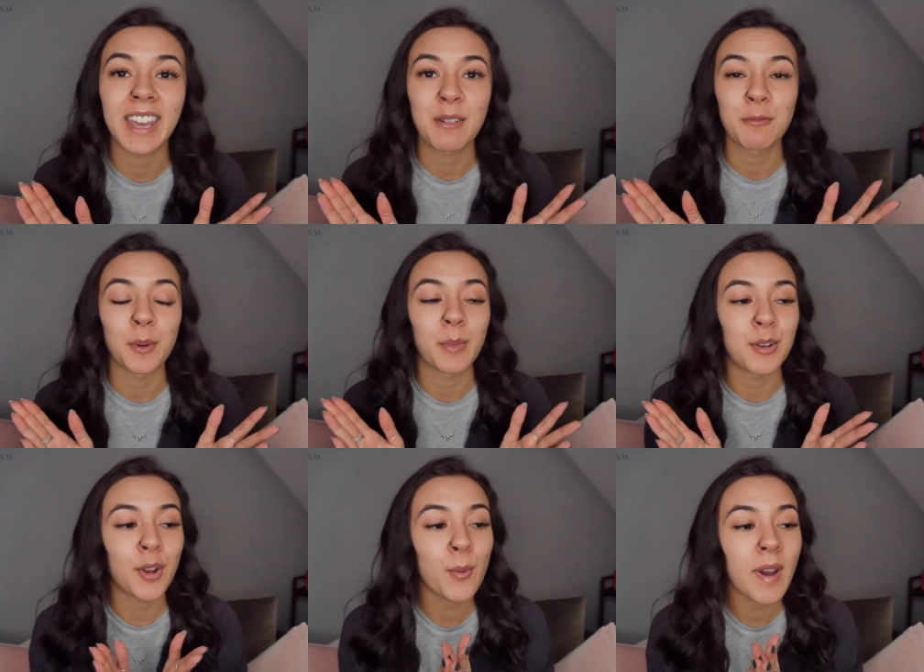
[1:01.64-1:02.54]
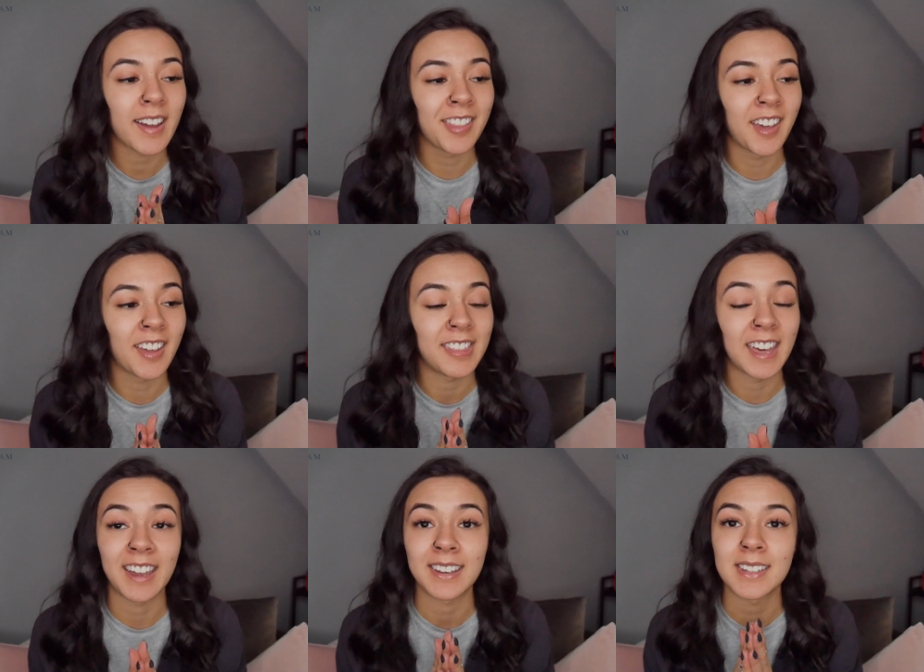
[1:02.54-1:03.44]
came from nowhere other
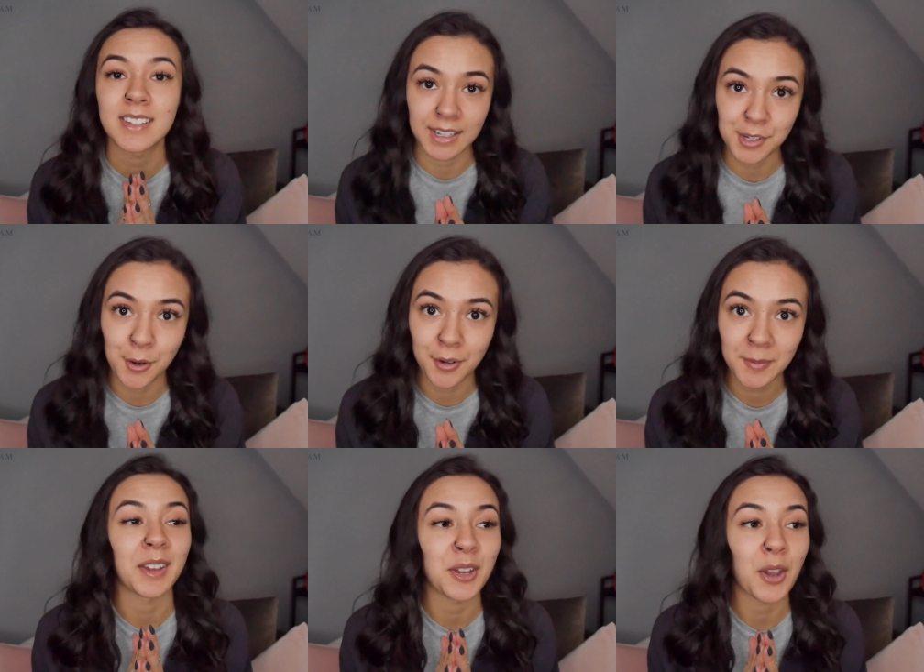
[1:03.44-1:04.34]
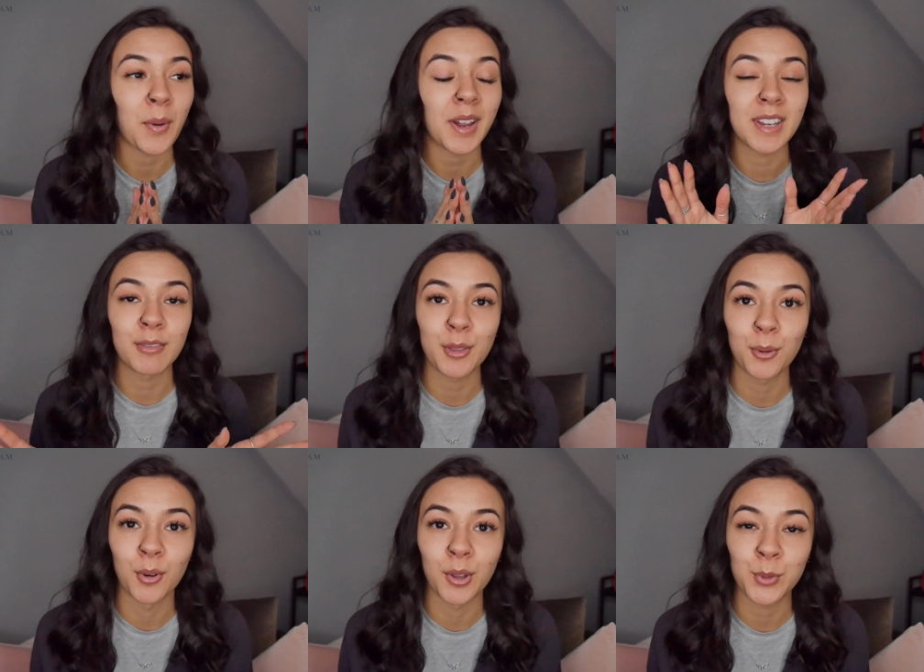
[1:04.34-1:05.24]
than TikTok. I know I never
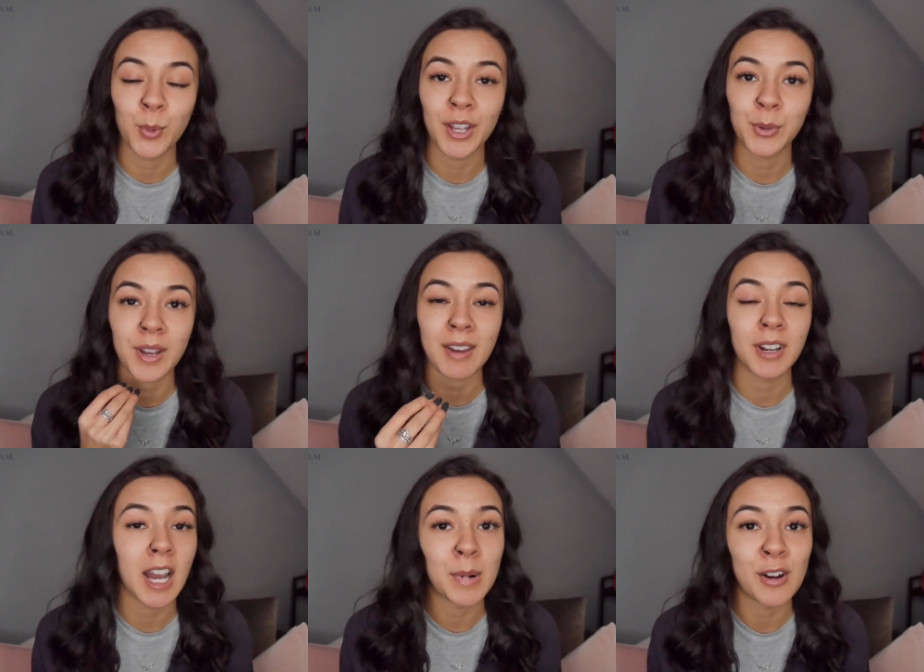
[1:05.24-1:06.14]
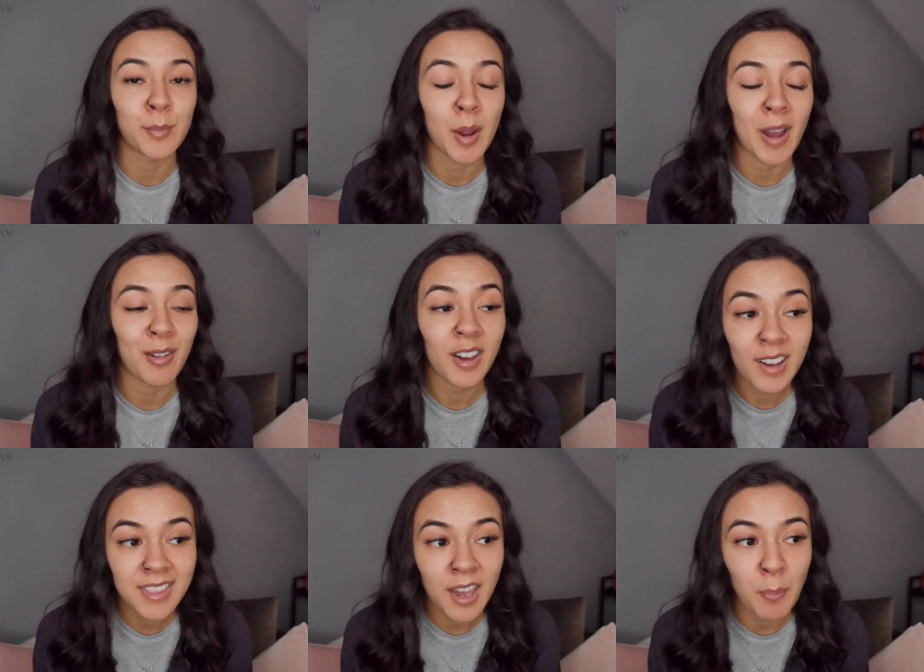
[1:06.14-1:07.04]
thought those words would ever come out of my mouth
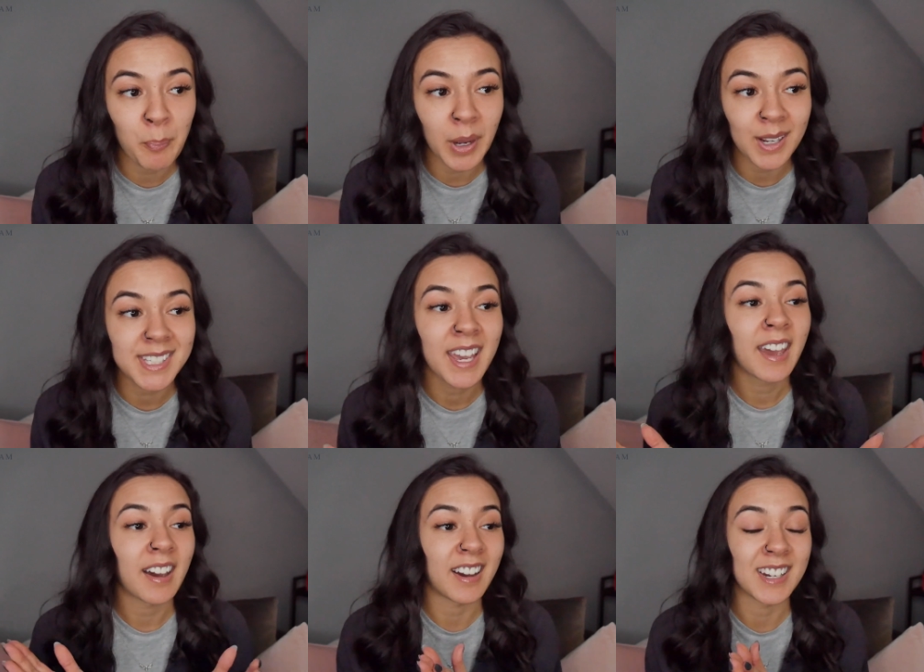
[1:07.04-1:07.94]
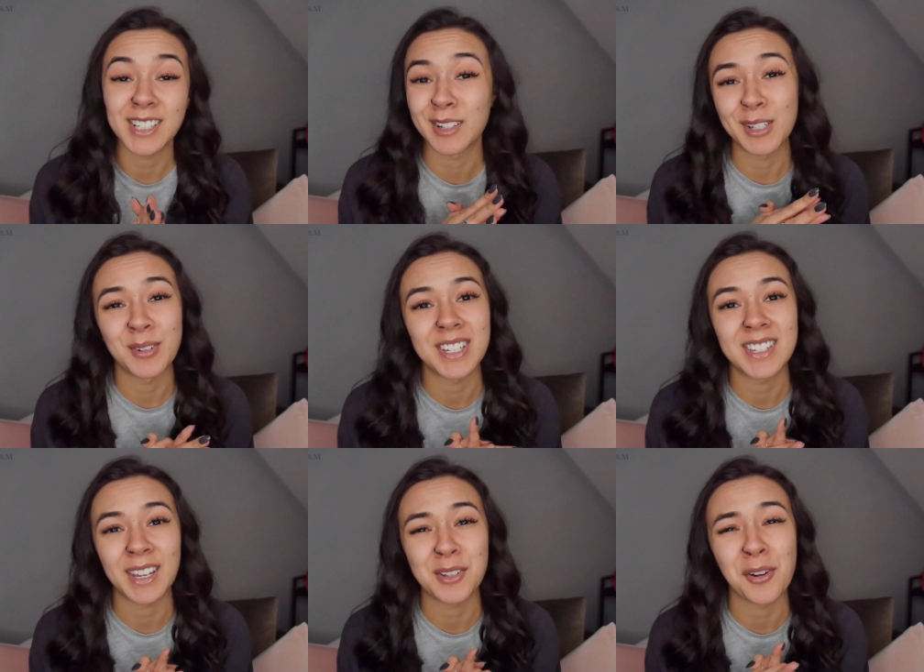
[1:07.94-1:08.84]
either, but I downloaded
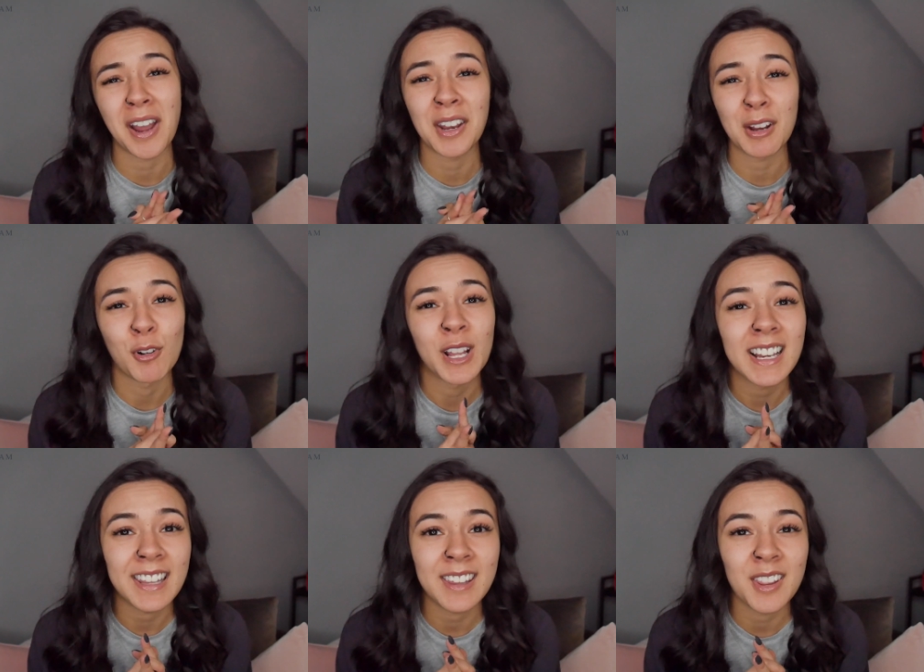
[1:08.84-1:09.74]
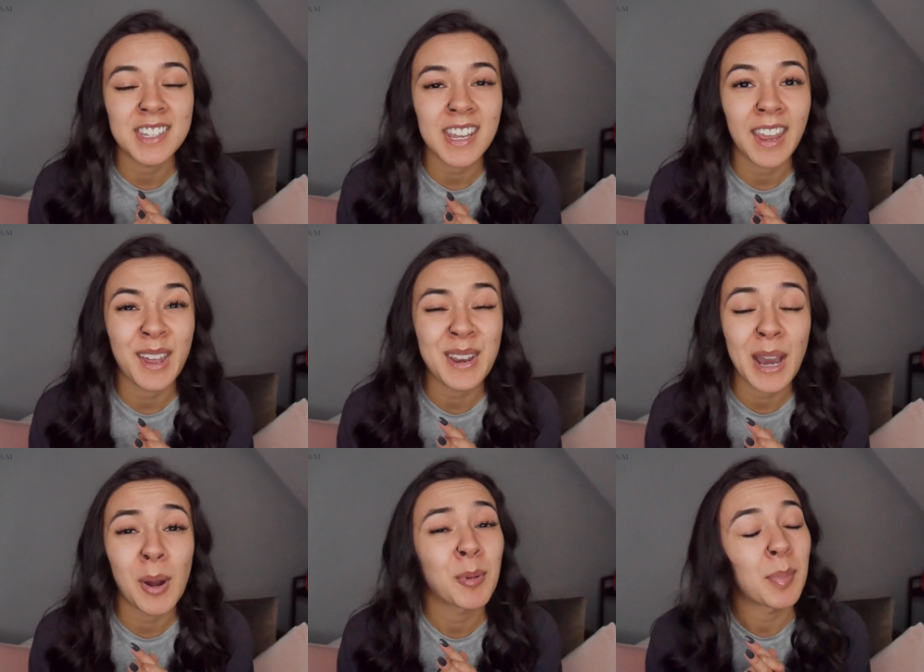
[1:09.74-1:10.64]
TikTok unironically the other day and
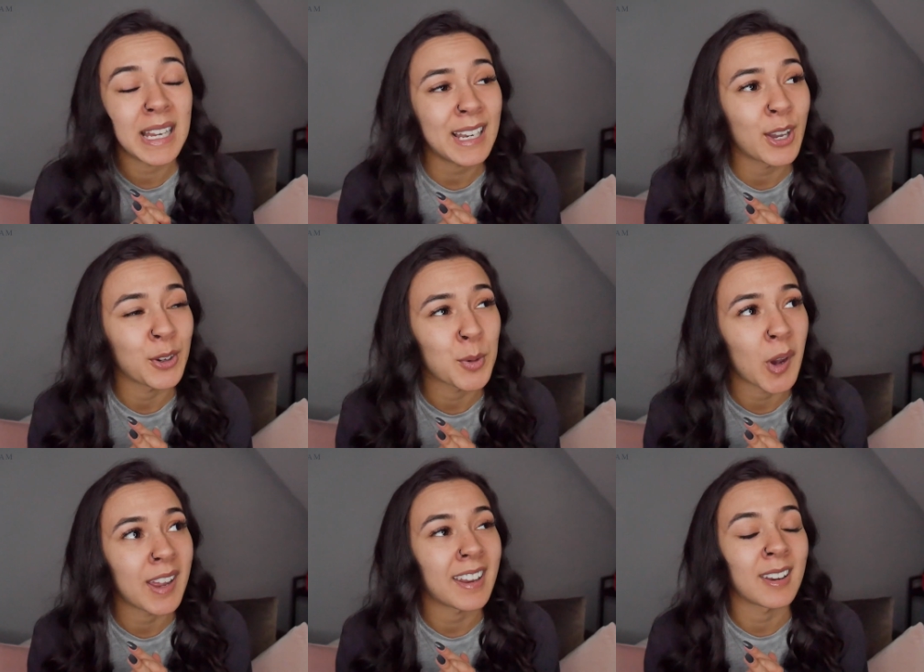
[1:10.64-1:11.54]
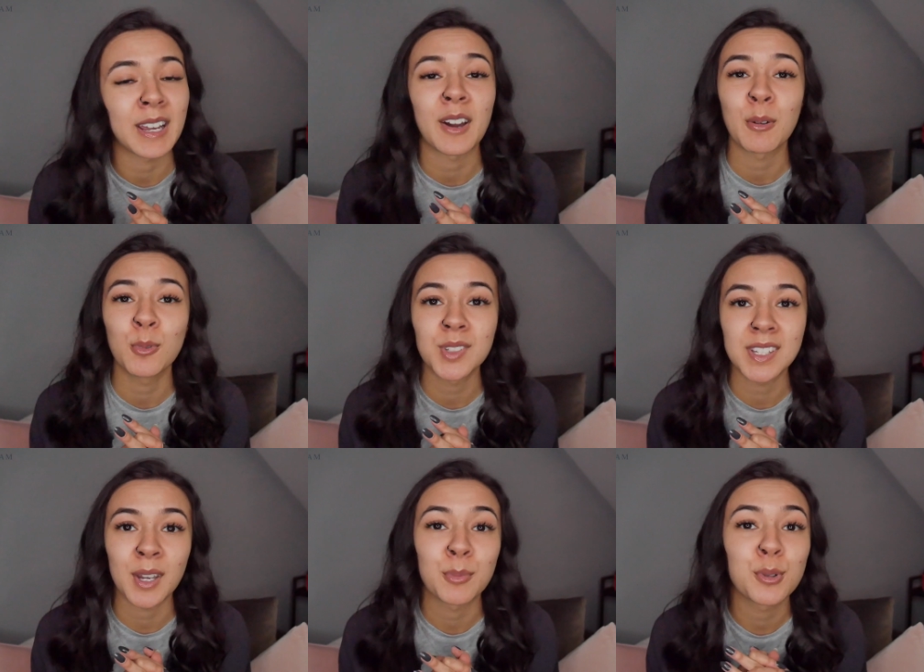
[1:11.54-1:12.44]
now I'm completely hooked by it. Like I will
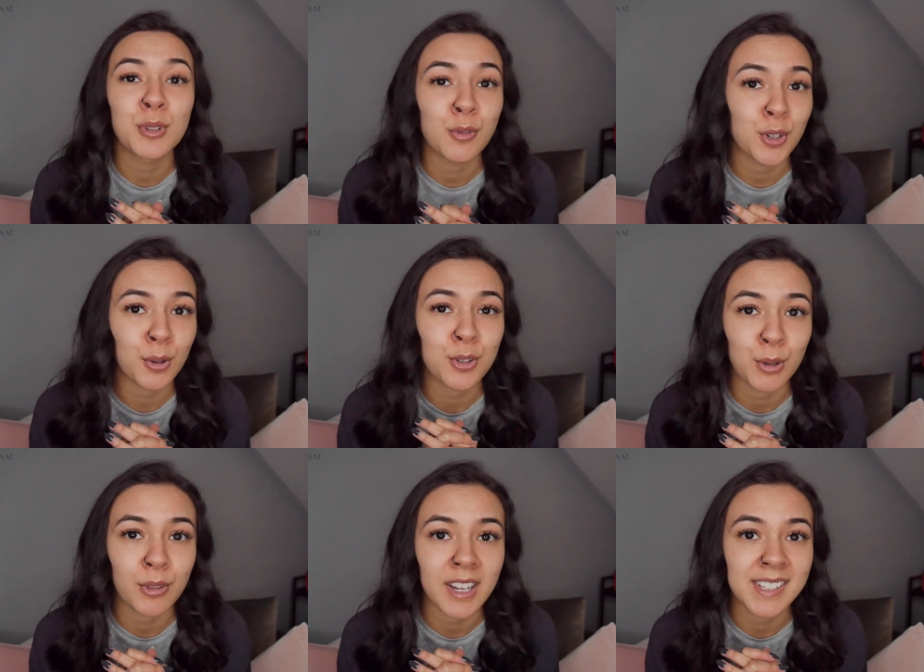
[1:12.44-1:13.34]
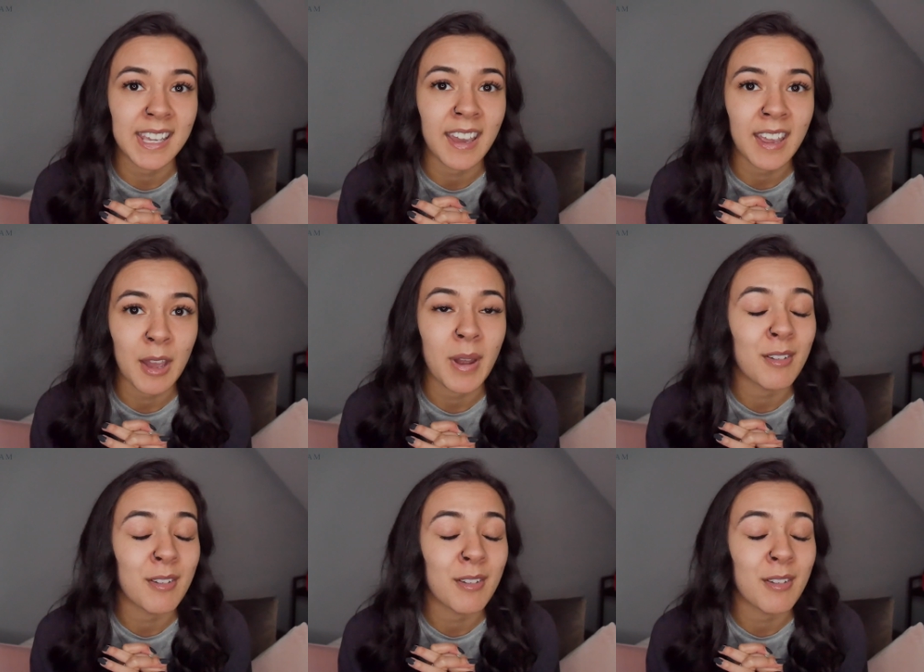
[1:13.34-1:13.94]
sit up till no joke 2:30 a.m.